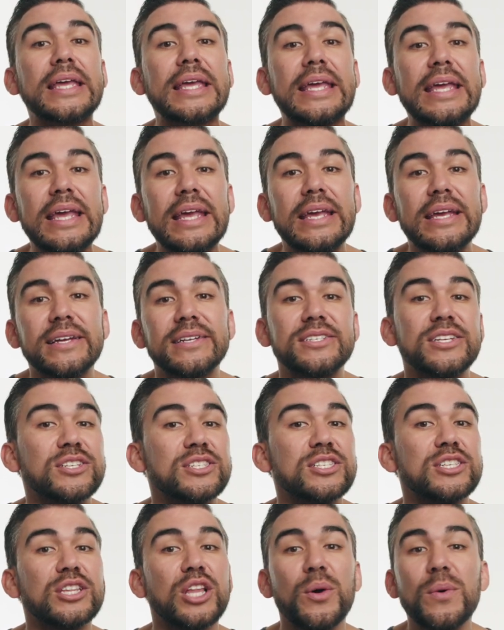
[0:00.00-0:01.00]
key to
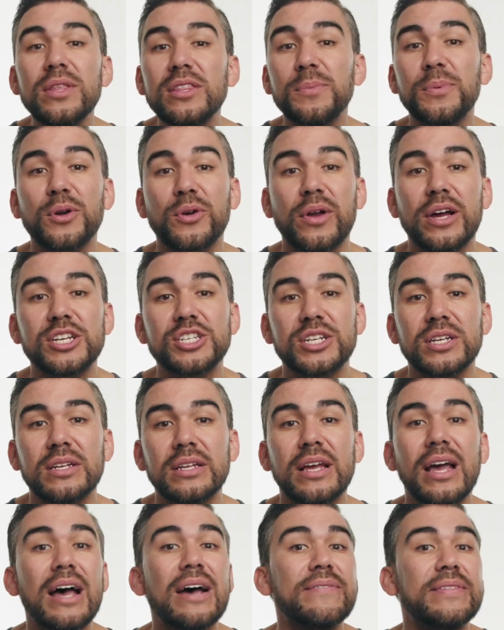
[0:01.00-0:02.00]
slowing the
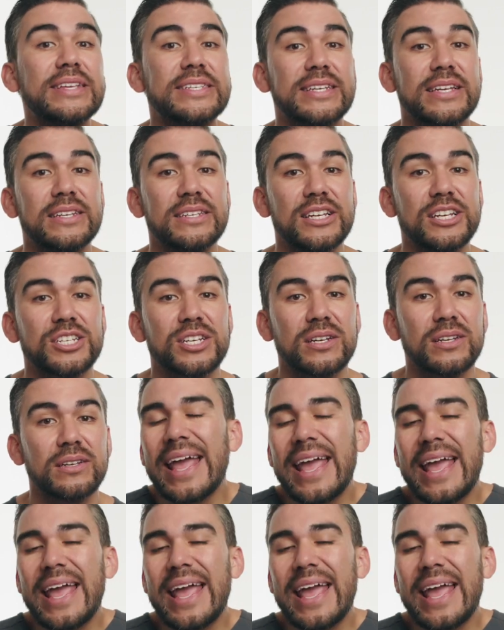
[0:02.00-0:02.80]
progression of this condition